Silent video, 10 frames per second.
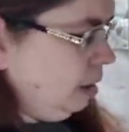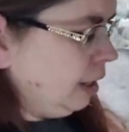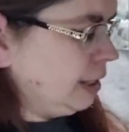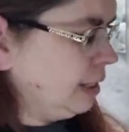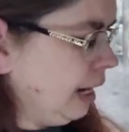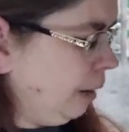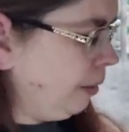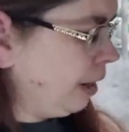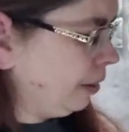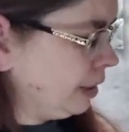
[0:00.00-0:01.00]
Because now we
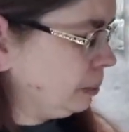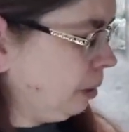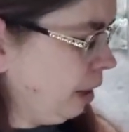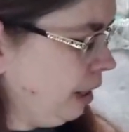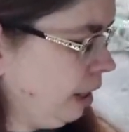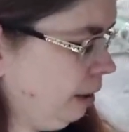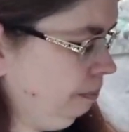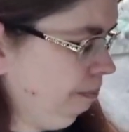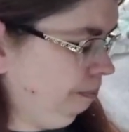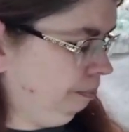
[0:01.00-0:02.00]
got this part here.
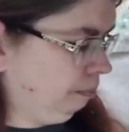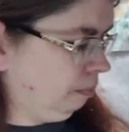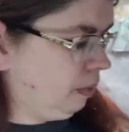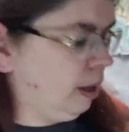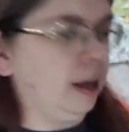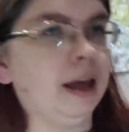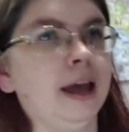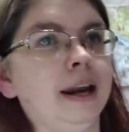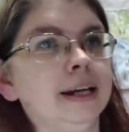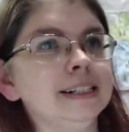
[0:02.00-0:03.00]

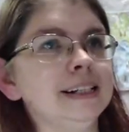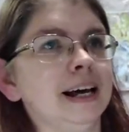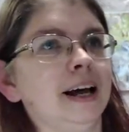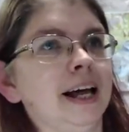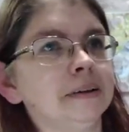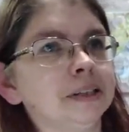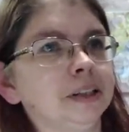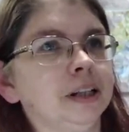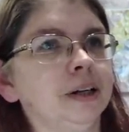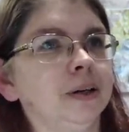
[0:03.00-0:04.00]
And isn't that
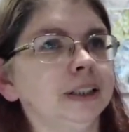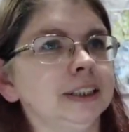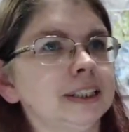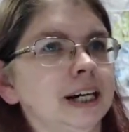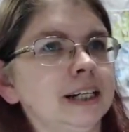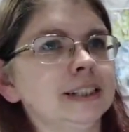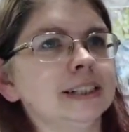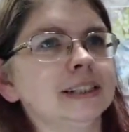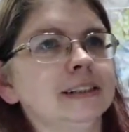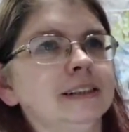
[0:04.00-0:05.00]
absolutely gorgeous, guys?
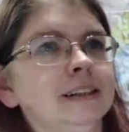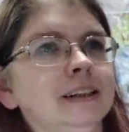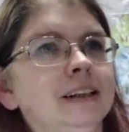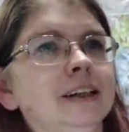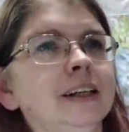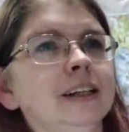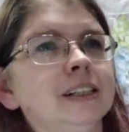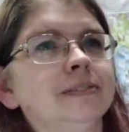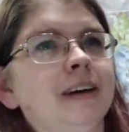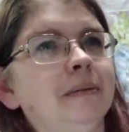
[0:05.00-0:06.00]
Look at
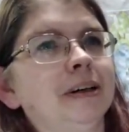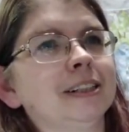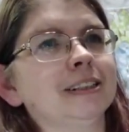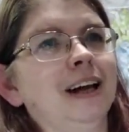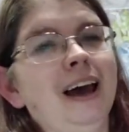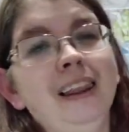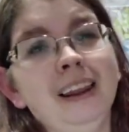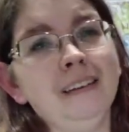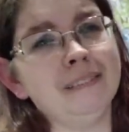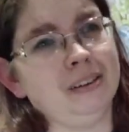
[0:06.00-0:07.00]
those fabrics. I
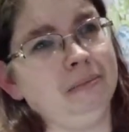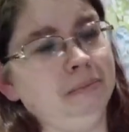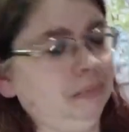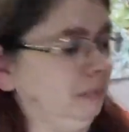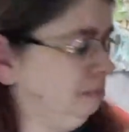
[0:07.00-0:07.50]
love them.